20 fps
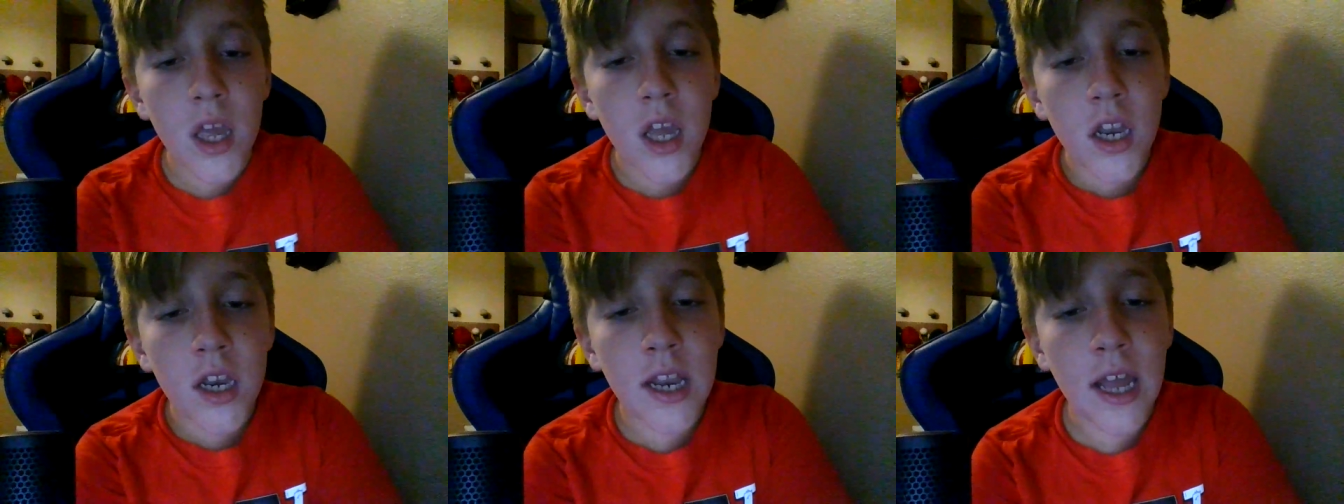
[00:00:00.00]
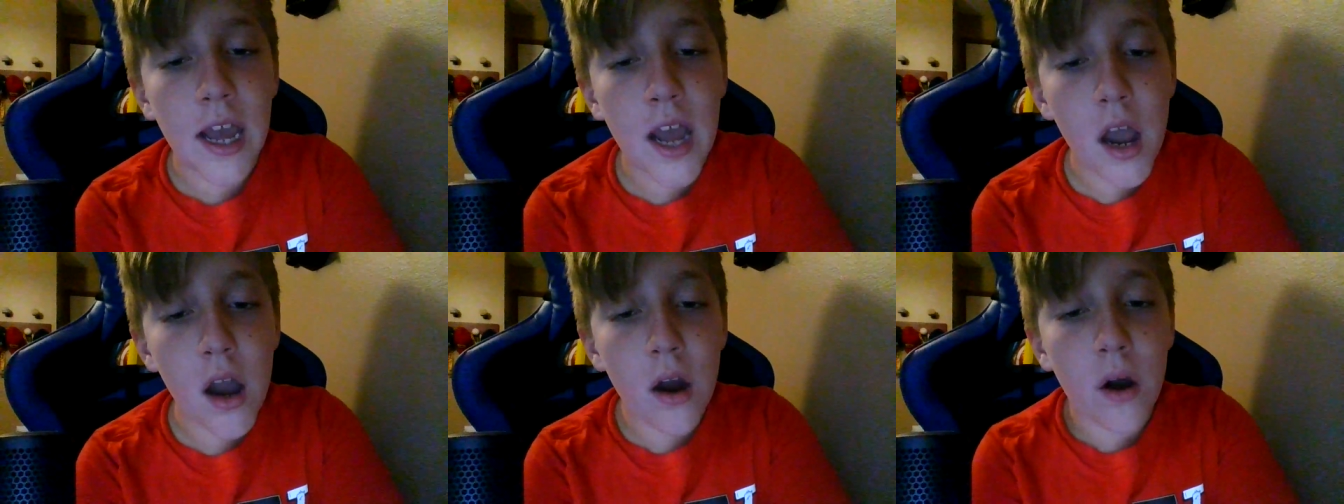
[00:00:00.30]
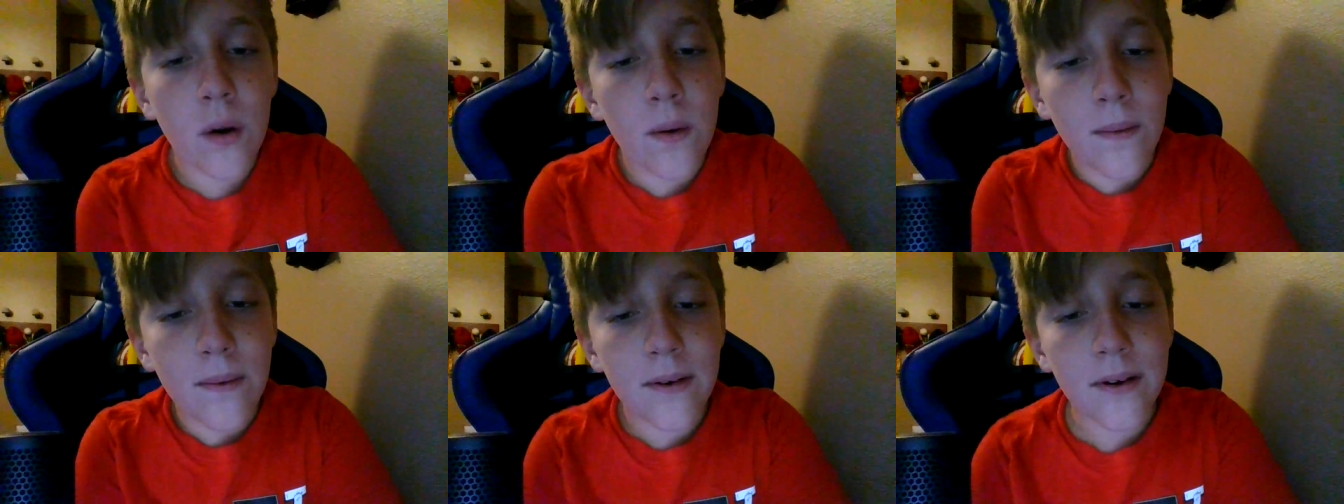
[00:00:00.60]

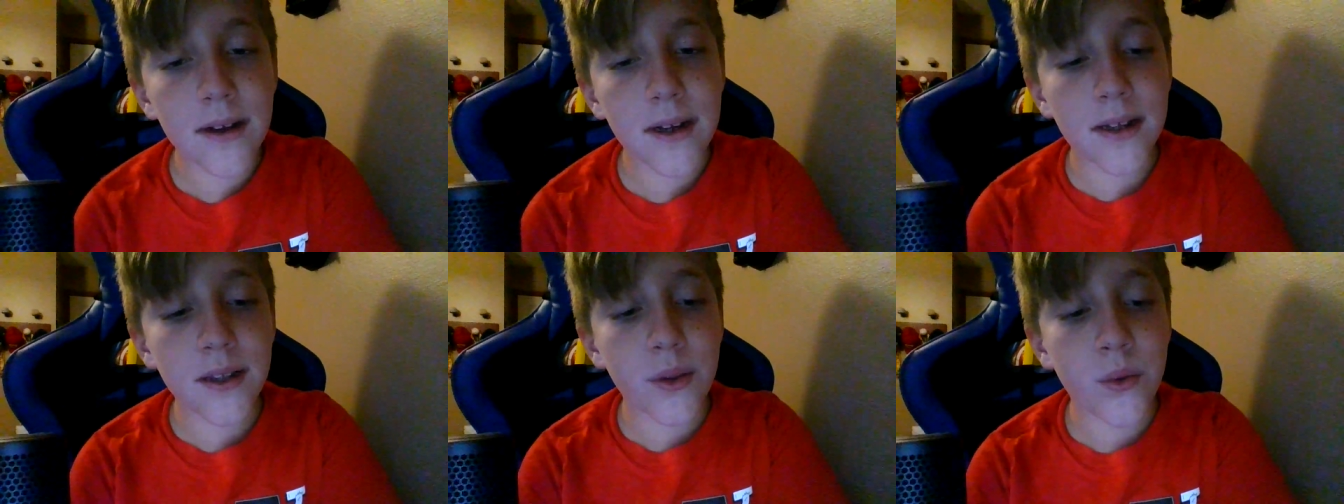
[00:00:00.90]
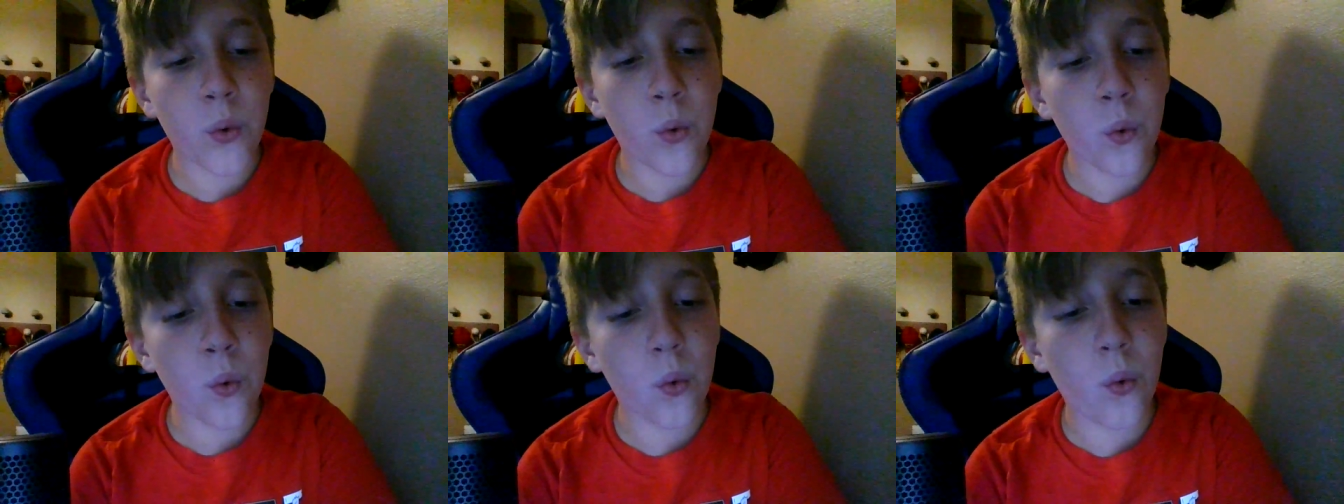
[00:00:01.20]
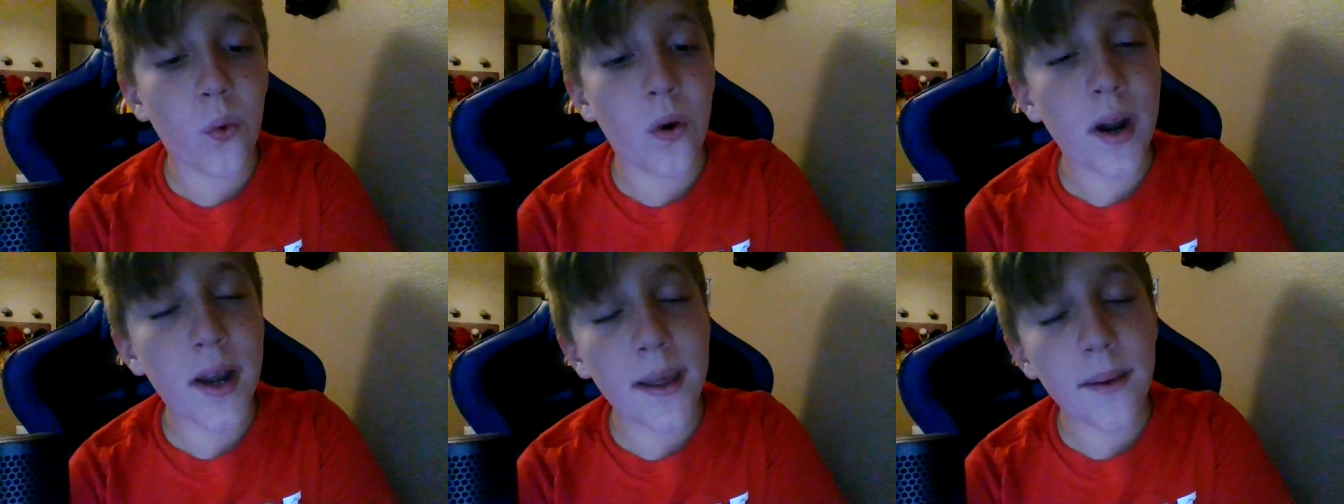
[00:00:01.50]
Now,
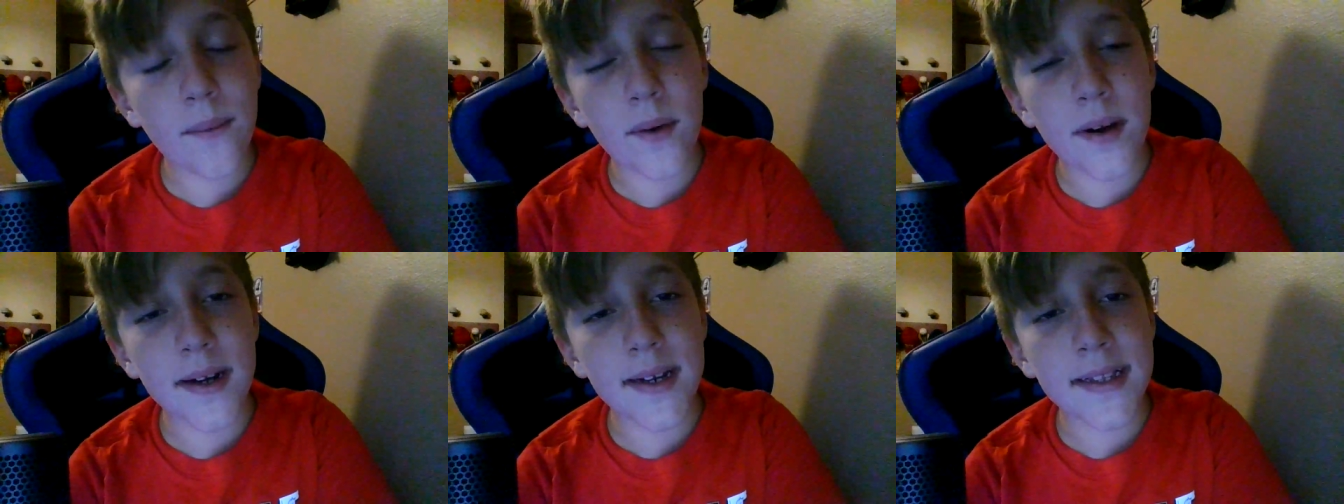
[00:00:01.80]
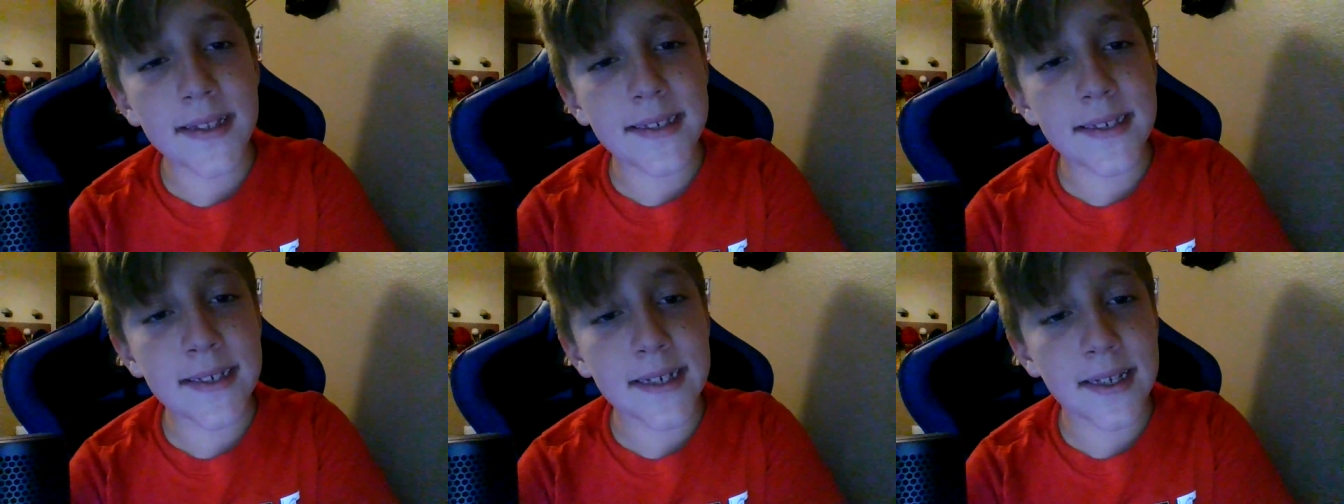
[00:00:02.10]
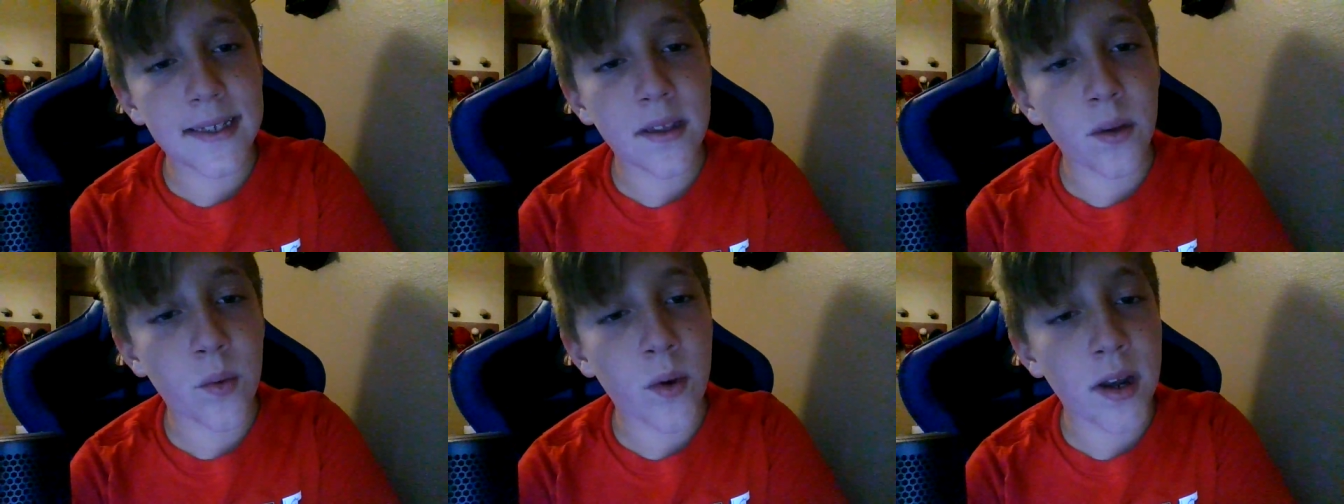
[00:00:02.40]
21 and
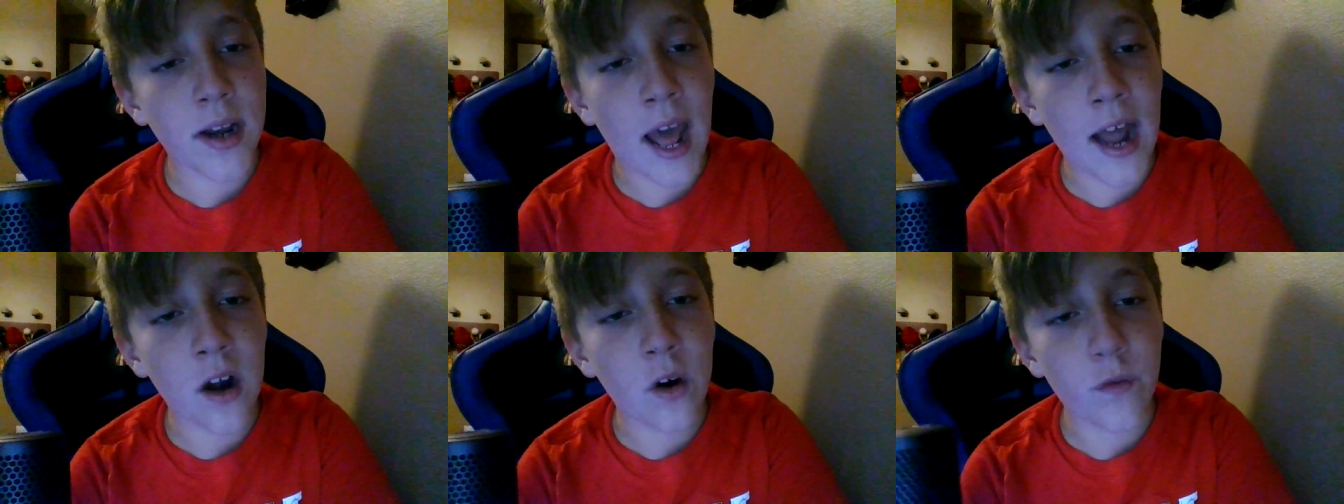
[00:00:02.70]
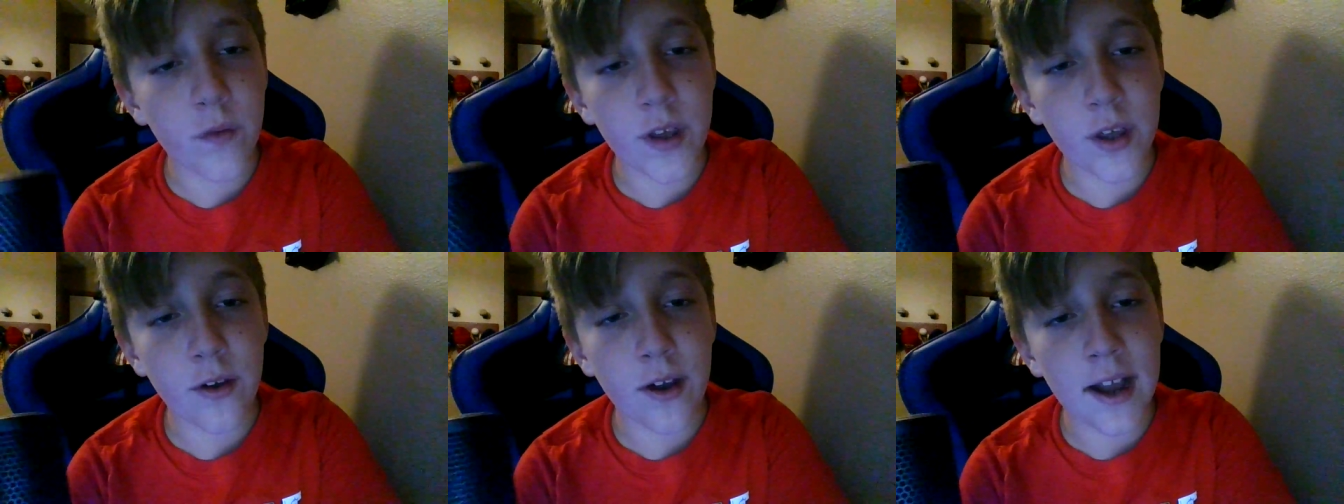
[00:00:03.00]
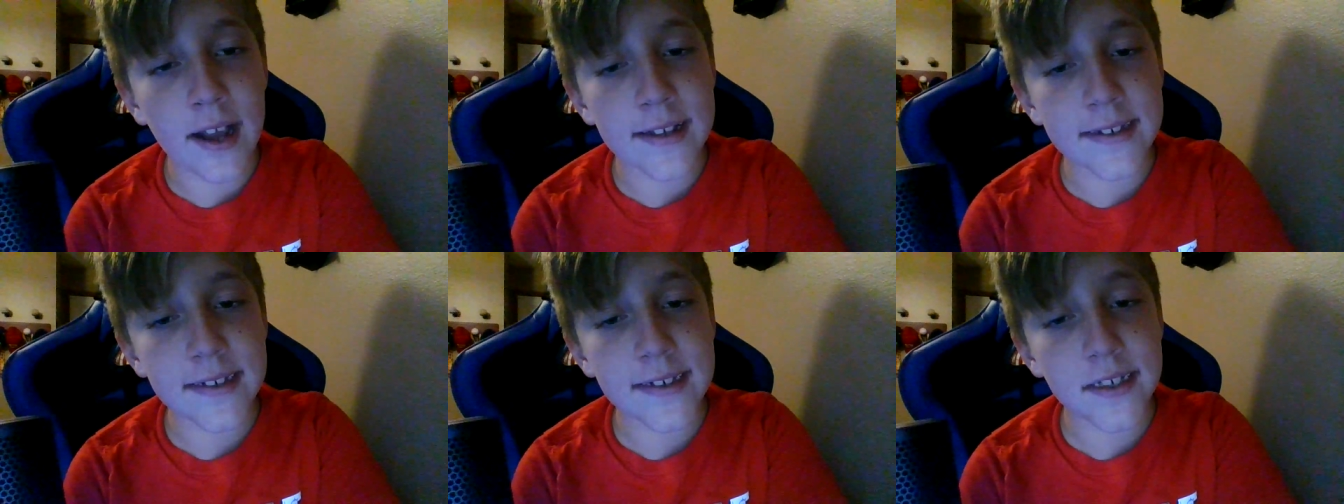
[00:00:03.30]
61. I don't think you
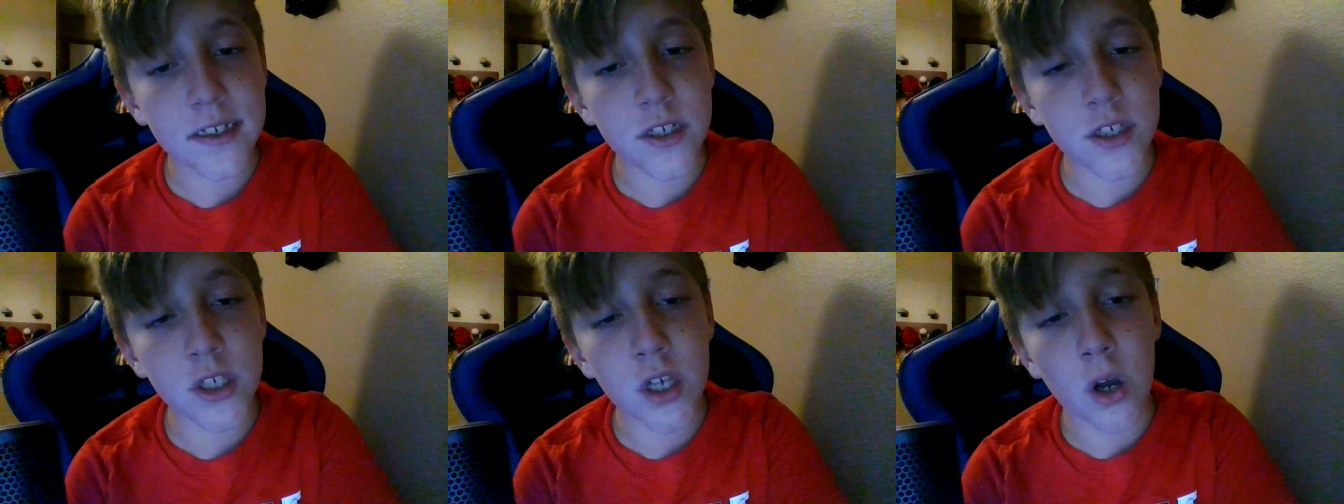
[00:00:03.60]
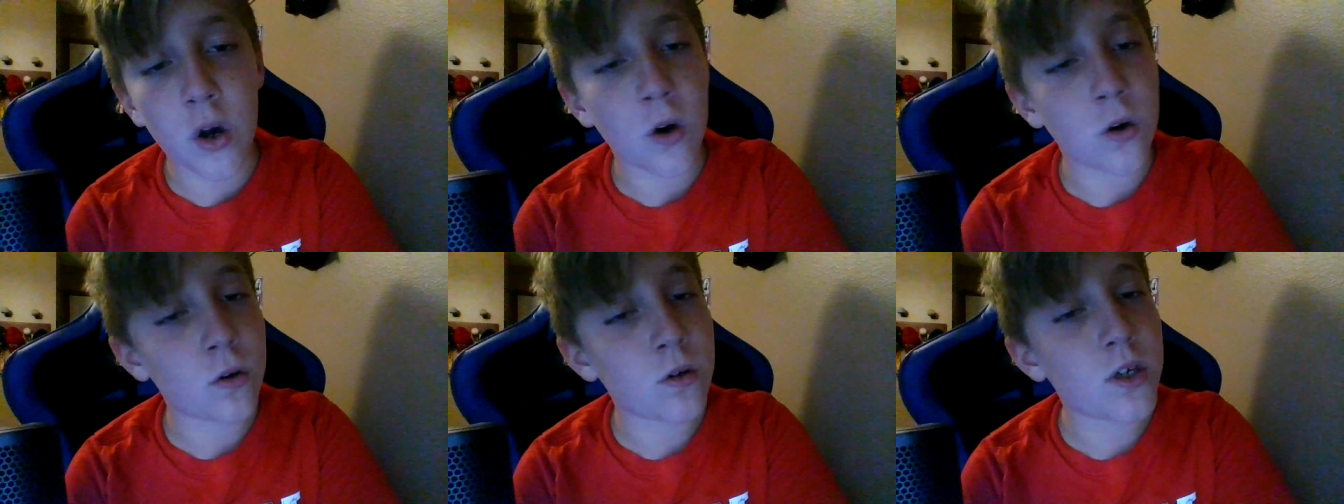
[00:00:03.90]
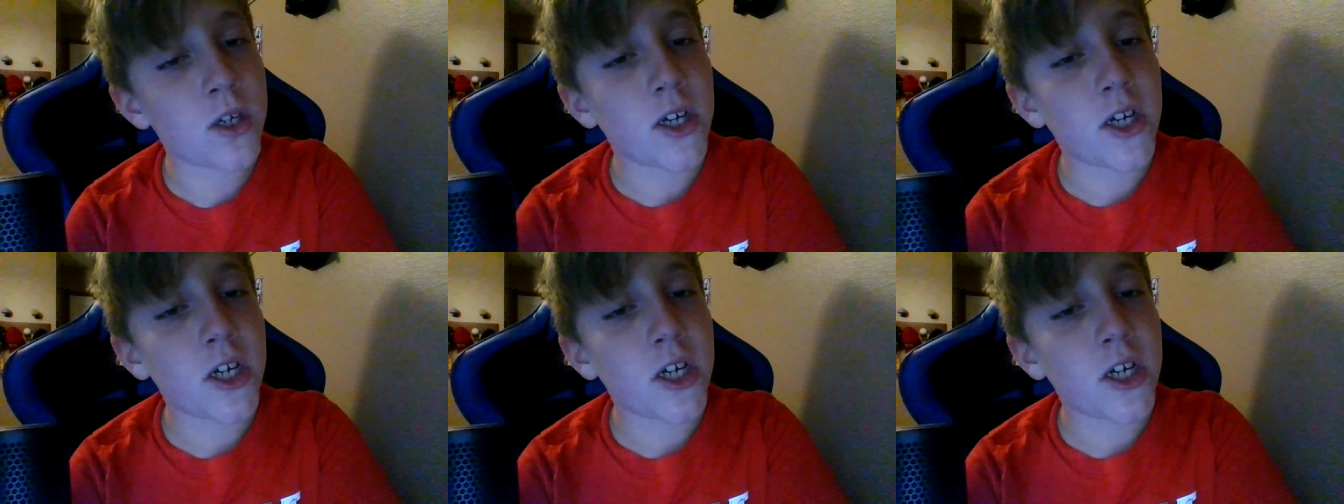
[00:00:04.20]
guys. So,